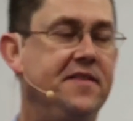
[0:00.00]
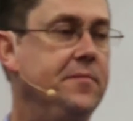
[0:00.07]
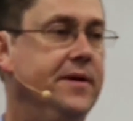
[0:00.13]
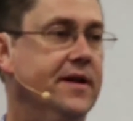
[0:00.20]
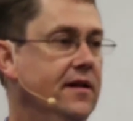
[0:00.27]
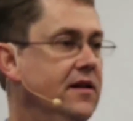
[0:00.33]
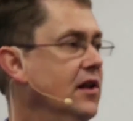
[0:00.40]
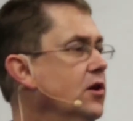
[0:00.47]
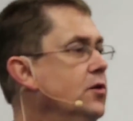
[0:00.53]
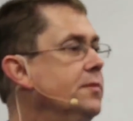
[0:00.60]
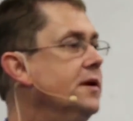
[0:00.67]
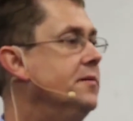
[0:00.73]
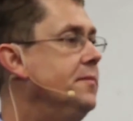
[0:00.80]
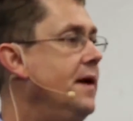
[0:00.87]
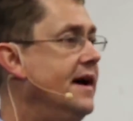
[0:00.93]
the commitment
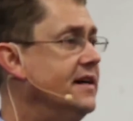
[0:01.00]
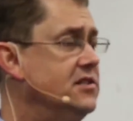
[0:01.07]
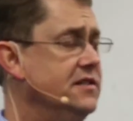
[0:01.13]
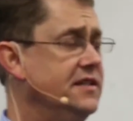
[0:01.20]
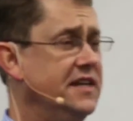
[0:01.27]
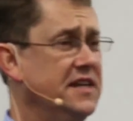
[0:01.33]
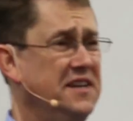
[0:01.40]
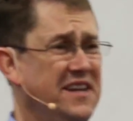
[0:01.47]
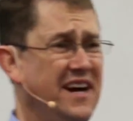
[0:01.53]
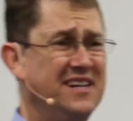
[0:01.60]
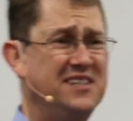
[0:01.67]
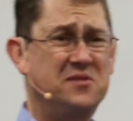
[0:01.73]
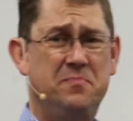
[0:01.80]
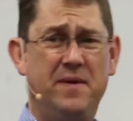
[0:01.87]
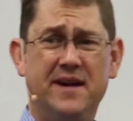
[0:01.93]
and passion of the
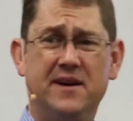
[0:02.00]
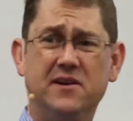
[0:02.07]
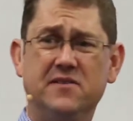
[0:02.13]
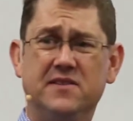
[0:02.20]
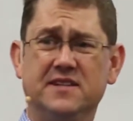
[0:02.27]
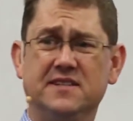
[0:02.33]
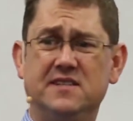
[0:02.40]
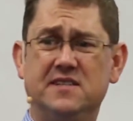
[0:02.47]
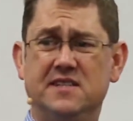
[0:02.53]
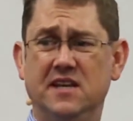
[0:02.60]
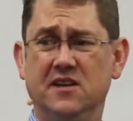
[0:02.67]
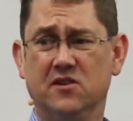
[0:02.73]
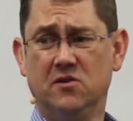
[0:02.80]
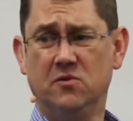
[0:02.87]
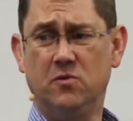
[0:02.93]
faculty.
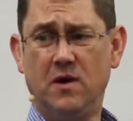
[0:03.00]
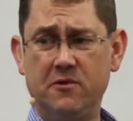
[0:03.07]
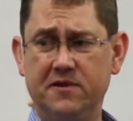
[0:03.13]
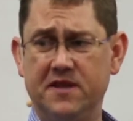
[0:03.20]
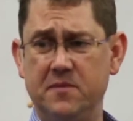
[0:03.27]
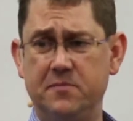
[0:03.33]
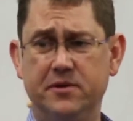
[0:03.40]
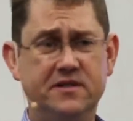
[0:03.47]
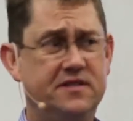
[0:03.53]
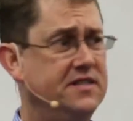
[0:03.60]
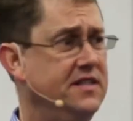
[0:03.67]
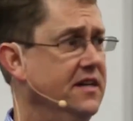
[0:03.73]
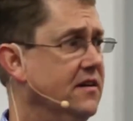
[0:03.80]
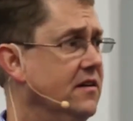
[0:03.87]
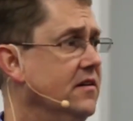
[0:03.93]
Teachers are great
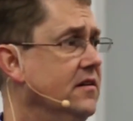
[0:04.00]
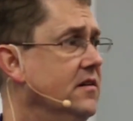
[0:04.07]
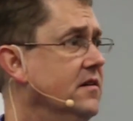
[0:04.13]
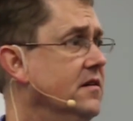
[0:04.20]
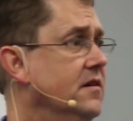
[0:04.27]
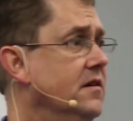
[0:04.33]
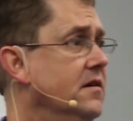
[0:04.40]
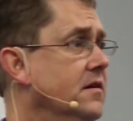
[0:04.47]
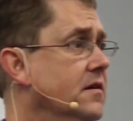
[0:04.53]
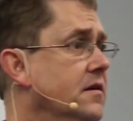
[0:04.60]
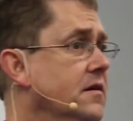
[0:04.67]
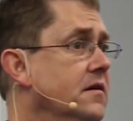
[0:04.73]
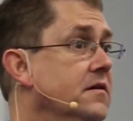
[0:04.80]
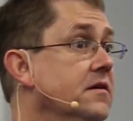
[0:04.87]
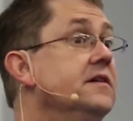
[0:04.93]
here, um,
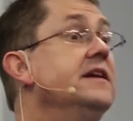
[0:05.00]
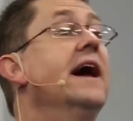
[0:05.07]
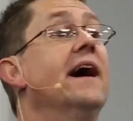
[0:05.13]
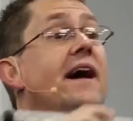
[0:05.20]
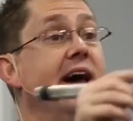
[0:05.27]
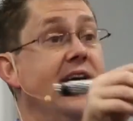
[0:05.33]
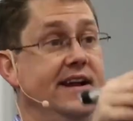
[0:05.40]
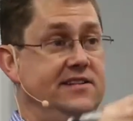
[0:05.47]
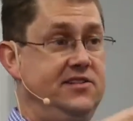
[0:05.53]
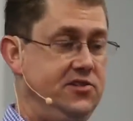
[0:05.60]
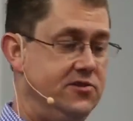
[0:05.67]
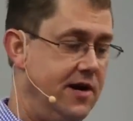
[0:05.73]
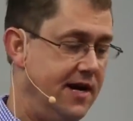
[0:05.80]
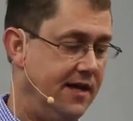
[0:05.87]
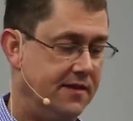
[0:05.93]
classmates are awesome, and it's